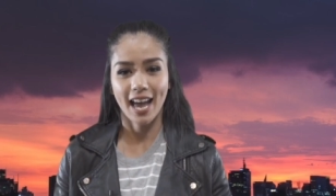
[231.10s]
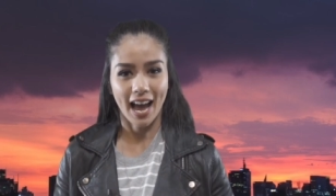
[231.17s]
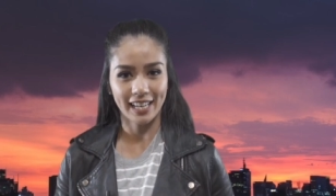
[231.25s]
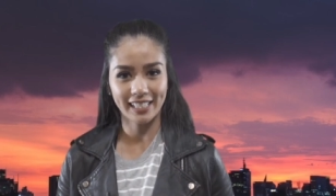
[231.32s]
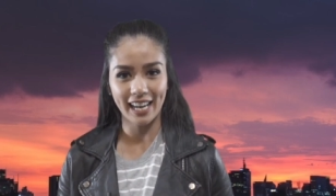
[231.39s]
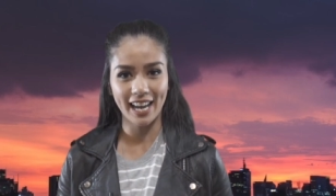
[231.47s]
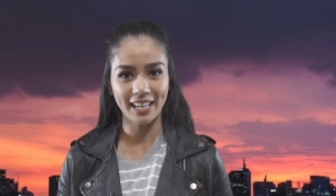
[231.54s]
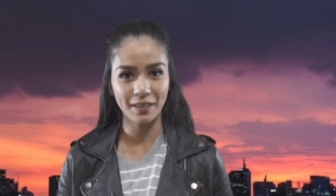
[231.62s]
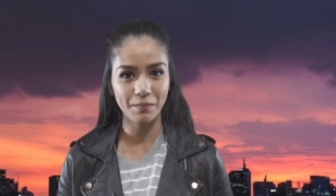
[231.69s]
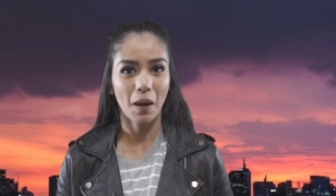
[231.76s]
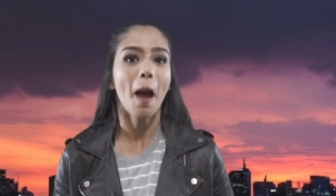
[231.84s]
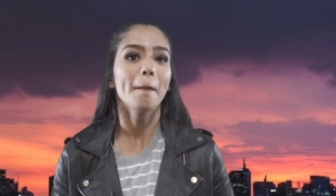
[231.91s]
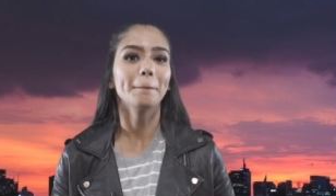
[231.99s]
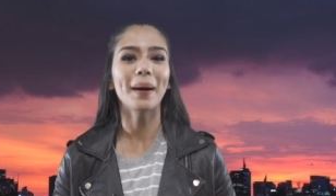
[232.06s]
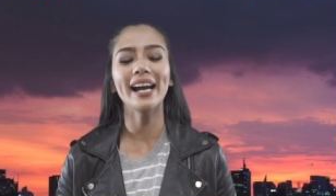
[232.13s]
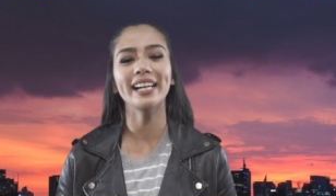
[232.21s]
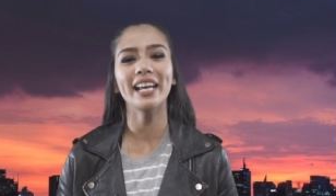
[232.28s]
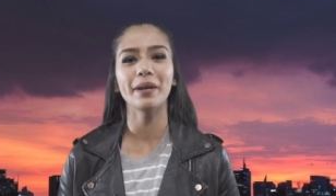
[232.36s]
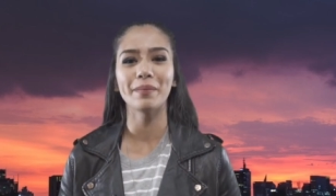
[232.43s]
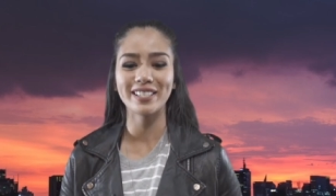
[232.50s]
Again, my
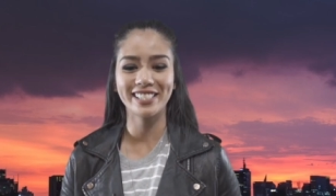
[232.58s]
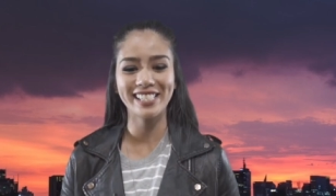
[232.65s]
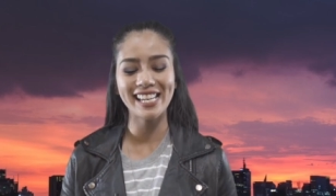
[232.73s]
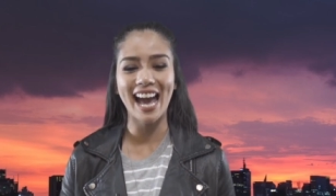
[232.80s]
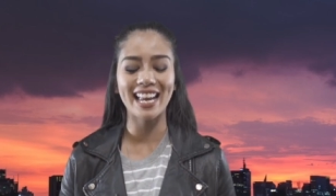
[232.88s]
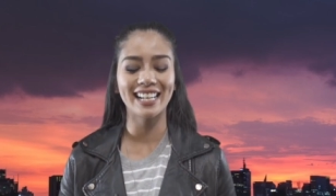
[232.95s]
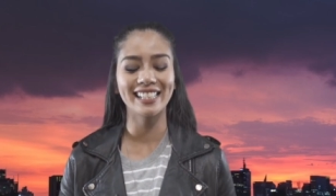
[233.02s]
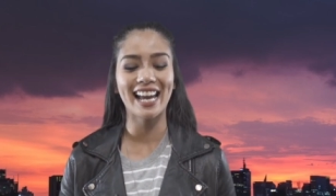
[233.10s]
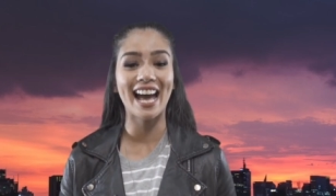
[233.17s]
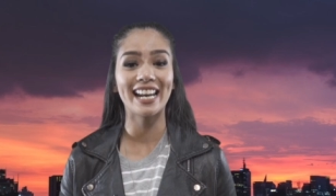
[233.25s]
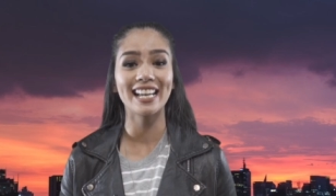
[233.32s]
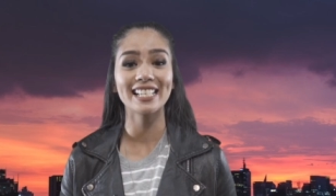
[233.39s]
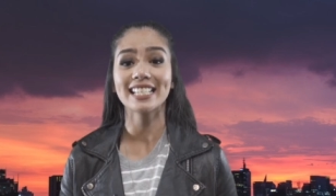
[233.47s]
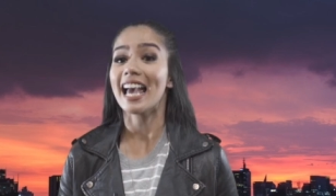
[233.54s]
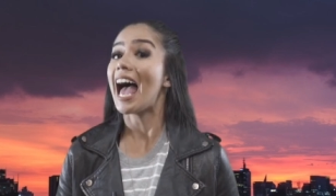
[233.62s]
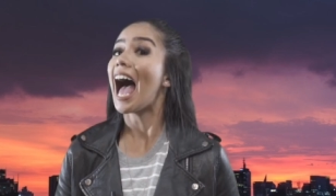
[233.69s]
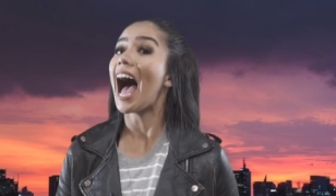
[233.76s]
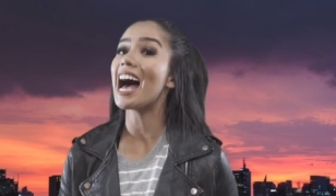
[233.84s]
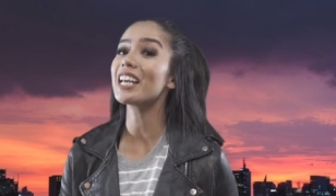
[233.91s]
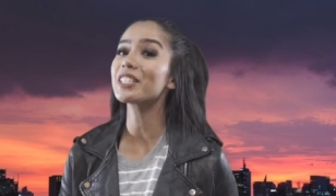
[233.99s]
name is Gianna Lianes.
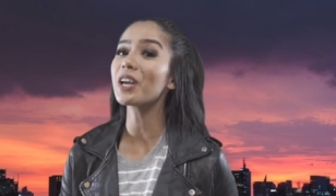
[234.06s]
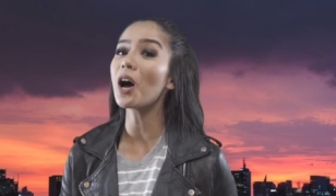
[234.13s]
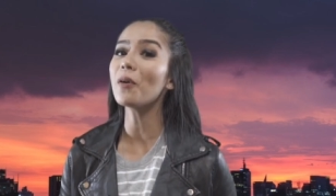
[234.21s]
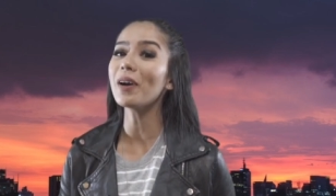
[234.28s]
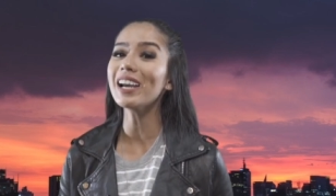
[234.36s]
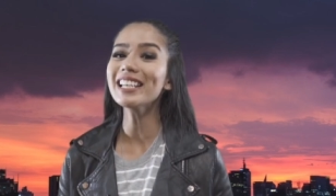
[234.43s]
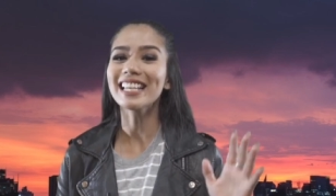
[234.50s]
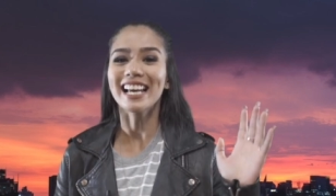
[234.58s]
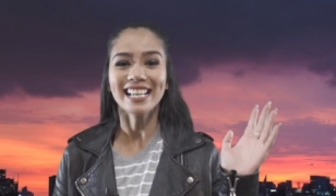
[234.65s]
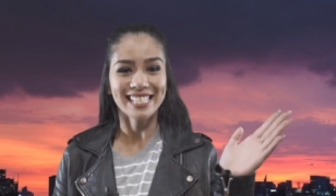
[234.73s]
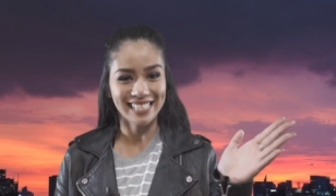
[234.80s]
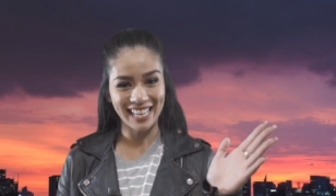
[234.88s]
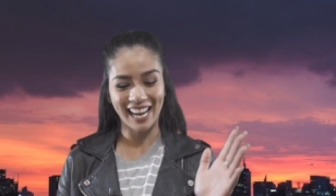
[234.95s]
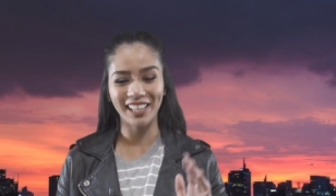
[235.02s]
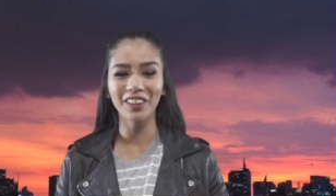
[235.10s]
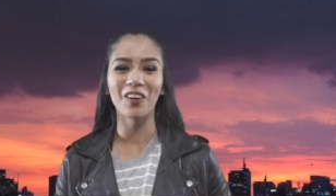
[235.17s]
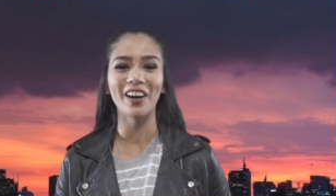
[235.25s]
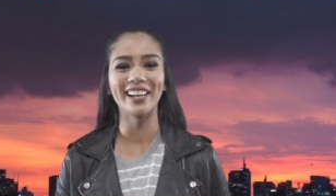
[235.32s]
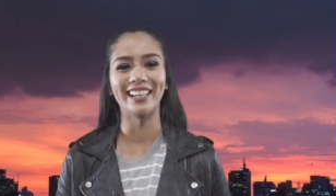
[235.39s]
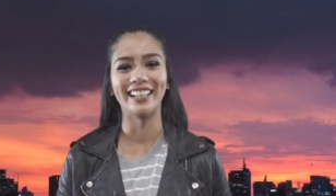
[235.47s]
As always, stay
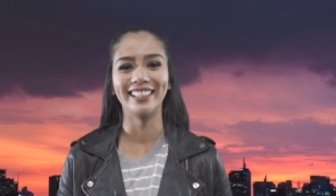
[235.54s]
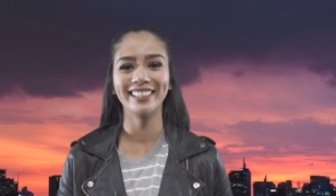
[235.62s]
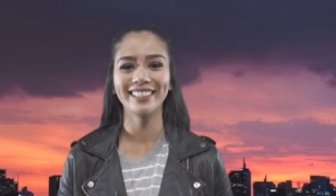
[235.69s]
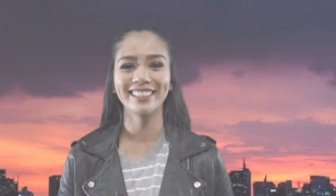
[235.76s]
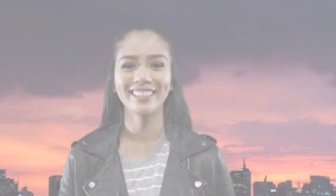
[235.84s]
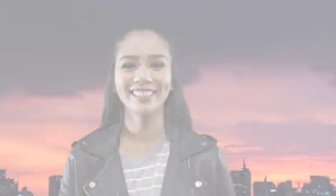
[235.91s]
loyal.